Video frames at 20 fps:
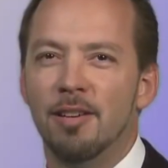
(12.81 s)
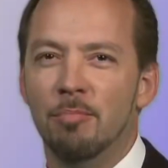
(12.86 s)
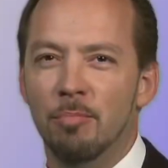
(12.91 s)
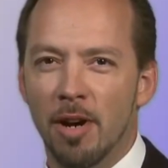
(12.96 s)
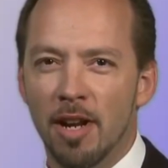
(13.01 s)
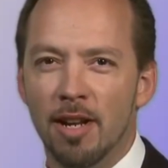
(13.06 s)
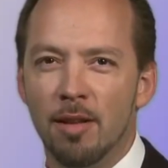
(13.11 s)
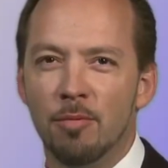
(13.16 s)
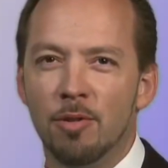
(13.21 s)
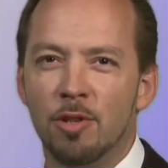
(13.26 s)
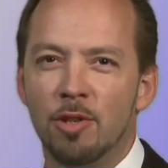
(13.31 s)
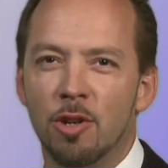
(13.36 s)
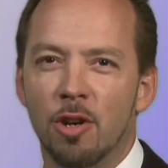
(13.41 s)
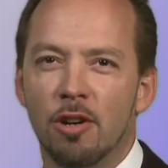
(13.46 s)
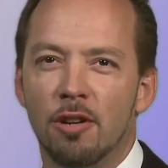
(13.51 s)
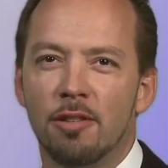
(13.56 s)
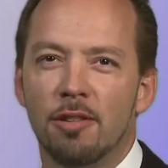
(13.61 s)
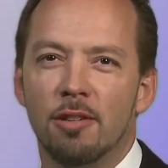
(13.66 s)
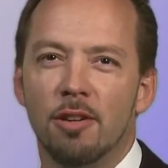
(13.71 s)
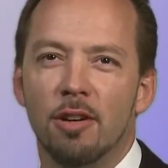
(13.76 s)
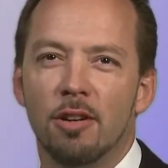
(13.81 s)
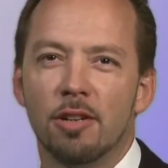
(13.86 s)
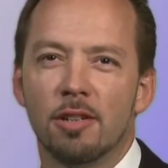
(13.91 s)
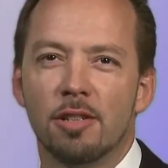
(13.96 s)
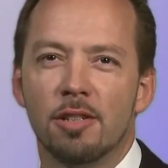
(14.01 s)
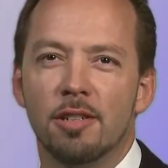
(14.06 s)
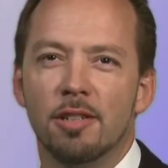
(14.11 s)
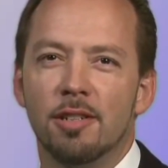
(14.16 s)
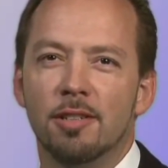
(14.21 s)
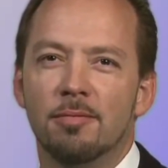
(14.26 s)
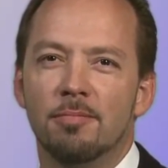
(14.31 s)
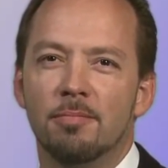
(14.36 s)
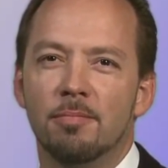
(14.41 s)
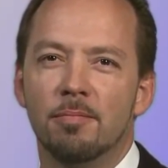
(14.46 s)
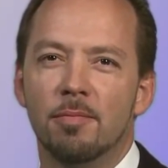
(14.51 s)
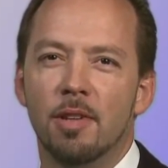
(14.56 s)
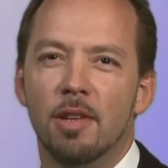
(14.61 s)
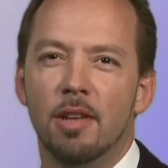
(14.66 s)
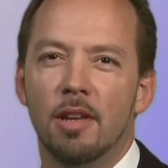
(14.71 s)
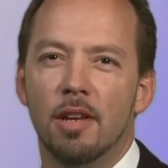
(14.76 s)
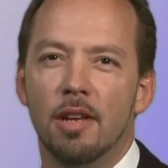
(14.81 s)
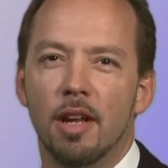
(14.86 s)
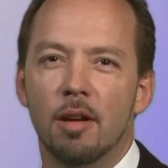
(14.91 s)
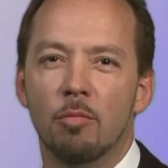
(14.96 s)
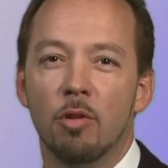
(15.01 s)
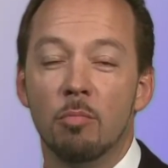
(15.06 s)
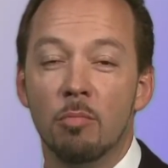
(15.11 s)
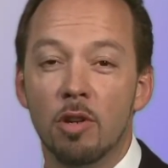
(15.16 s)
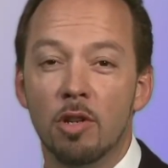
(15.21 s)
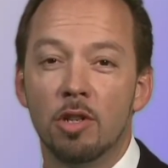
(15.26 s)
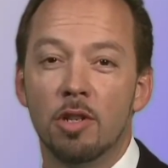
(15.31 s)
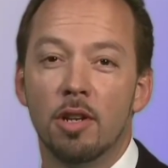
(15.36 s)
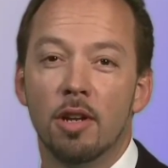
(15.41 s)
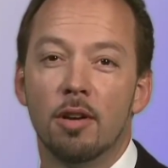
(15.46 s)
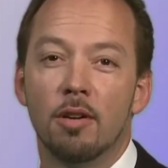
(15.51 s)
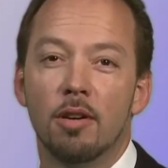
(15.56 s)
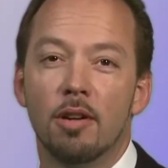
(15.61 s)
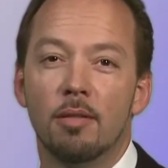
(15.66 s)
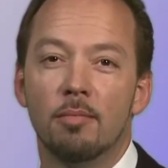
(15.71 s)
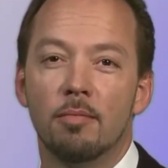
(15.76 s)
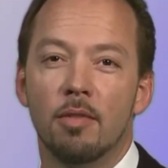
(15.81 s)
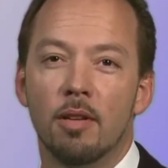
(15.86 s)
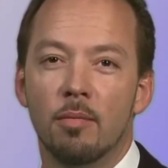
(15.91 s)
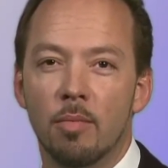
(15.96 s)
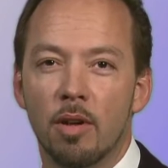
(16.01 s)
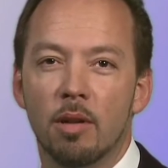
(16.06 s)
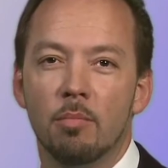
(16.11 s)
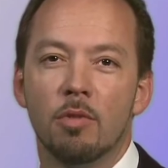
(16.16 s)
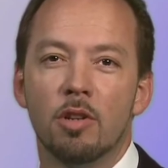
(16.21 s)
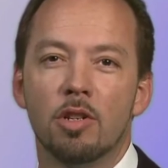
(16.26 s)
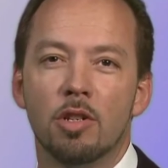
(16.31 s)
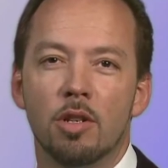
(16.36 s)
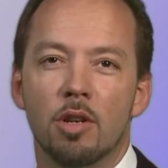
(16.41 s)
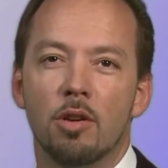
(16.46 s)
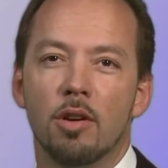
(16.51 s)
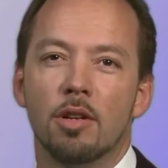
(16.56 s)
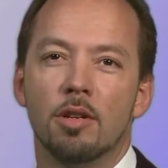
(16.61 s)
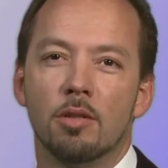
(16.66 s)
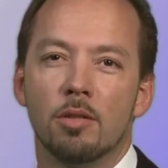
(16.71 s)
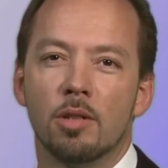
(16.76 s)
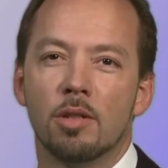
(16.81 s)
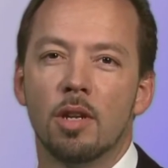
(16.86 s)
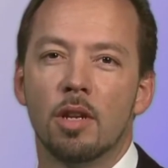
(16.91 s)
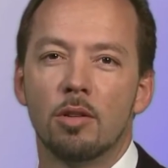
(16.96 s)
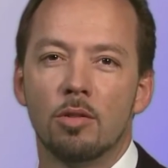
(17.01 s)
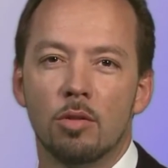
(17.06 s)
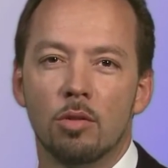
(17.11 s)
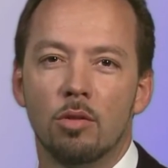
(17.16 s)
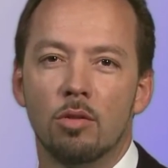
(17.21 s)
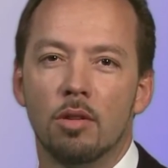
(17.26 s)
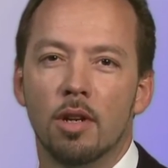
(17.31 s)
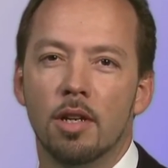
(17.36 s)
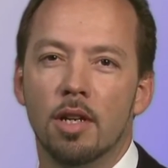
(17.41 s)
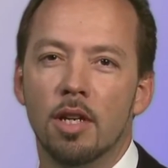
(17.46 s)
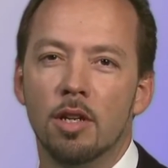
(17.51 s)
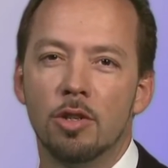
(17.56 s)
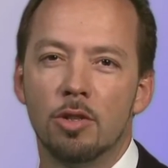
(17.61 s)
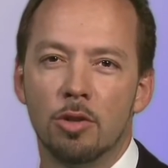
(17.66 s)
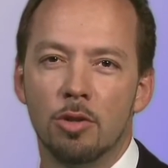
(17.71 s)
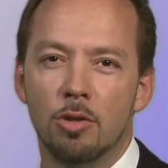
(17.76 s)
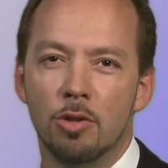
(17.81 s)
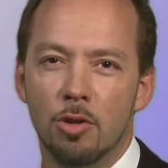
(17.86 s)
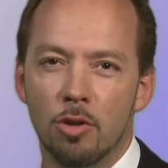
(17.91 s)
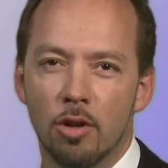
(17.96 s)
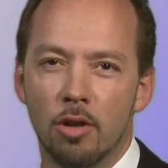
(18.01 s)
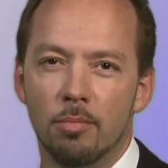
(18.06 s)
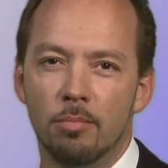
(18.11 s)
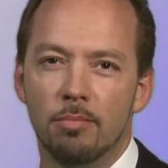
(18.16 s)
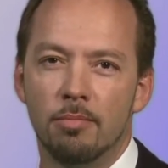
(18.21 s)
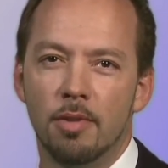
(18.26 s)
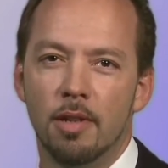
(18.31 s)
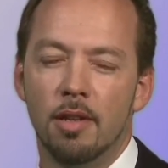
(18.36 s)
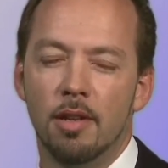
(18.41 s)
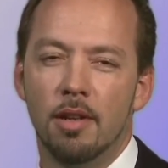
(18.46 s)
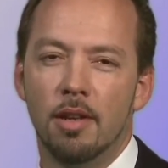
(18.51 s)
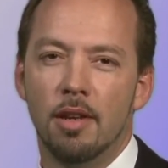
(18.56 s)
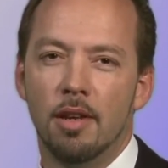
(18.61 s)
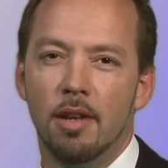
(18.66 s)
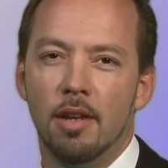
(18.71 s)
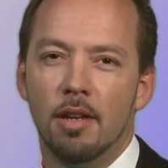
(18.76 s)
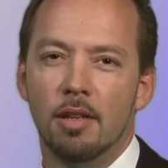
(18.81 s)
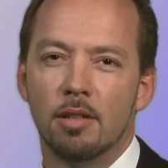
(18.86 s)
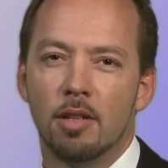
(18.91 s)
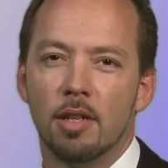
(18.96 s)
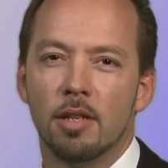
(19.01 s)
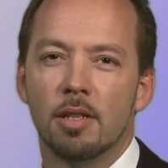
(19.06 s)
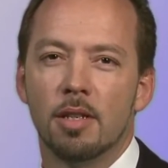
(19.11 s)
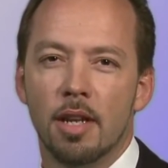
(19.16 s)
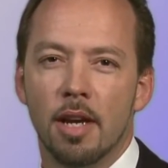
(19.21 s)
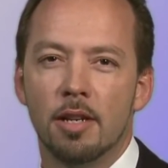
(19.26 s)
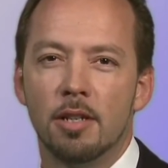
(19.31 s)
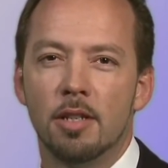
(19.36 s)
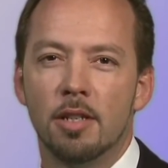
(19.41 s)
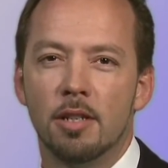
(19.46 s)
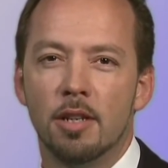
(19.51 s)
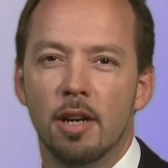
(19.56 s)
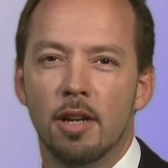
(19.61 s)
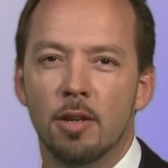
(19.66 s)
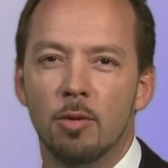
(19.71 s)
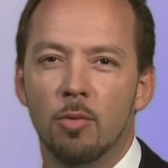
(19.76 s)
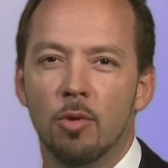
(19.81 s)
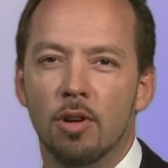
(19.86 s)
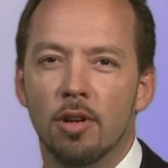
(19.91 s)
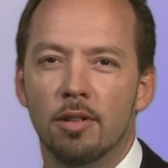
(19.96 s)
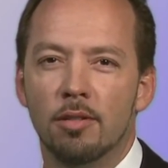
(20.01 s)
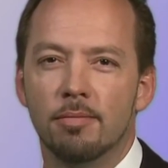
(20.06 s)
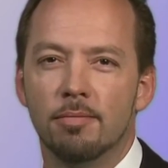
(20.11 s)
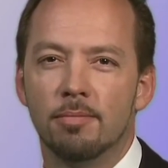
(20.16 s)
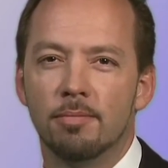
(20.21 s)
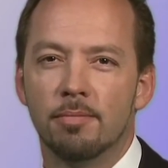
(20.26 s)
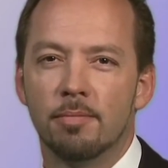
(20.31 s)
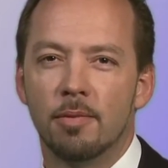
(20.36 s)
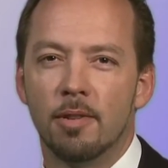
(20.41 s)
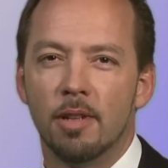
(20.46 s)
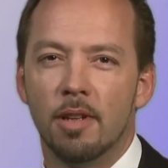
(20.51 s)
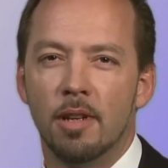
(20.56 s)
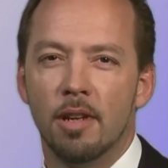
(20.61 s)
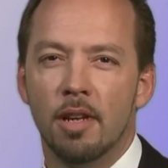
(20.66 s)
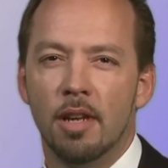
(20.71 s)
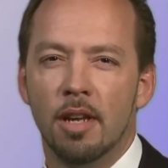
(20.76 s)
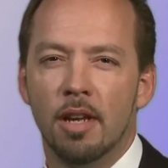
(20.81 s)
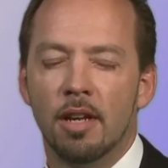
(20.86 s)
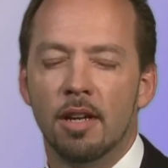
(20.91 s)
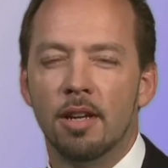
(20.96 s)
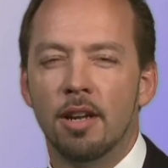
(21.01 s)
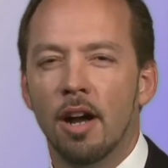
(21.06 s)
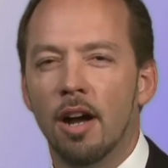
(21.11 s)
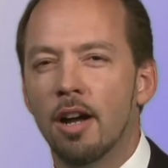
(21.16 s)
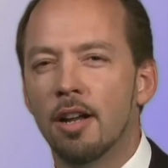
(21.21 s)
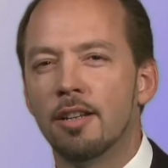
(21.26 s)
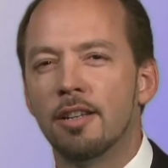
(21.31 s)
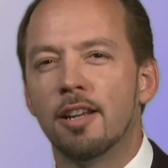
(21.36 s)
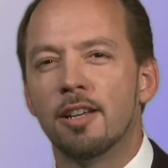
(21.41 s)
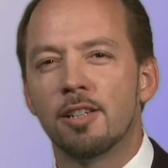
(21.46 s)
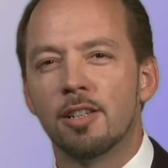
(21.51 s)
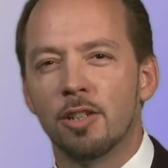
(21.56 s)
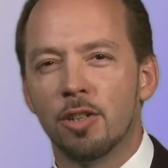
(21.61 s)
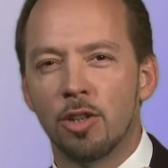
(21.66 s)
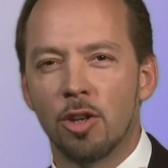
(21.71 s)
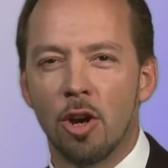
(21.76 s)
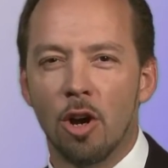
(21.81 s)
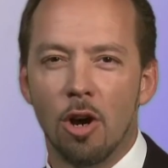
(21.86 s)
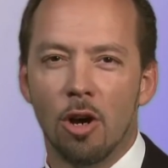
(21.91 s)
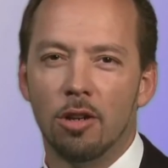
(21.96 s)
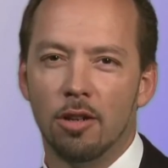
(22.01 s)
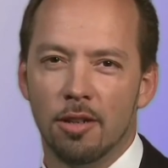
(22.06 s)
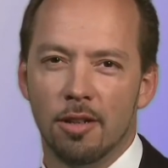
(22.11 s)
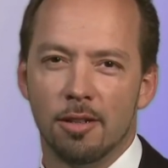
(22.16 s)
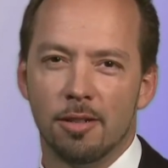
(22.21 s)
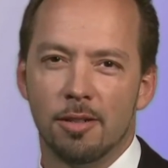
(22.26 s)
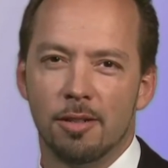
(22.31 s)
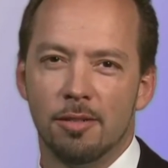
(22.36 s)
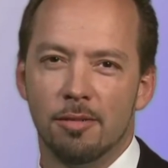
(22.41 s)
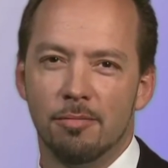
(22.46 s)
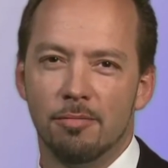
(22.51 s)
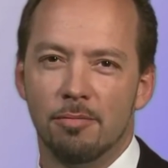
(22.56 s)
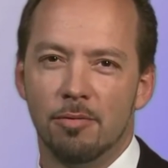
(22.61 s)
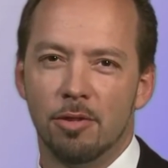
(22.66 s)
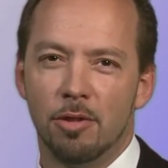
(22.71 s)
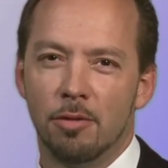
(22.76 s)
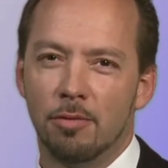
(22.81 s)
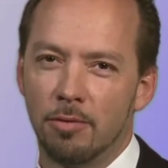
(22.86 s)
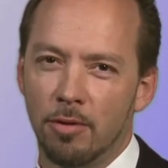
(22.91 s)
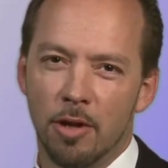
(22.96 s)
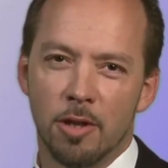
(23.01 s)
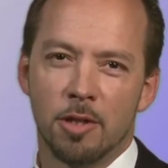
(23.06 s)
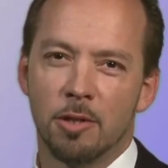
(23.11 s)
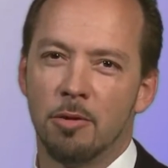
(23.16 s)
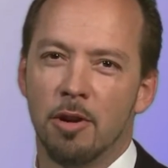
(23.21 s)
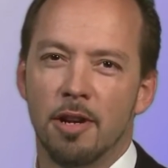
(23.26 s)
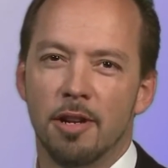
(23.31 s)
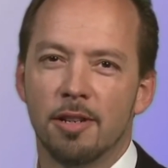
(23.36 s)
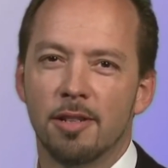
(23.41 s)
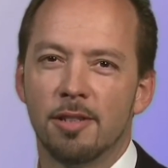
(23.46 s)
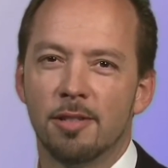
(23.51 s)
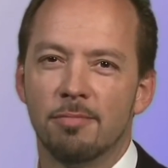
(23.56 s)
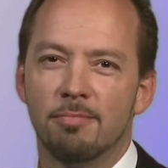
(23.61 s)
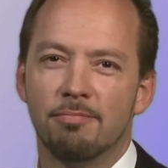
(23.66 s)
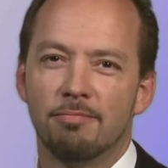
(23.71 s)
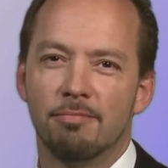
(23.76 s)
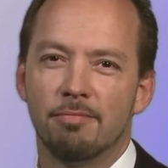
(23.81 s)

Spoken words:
My name is Jonathan Augustine, and I'm a missionary, been a missionary to Central and Eastern Europe since 1991. God doesn't call us to frustrate us.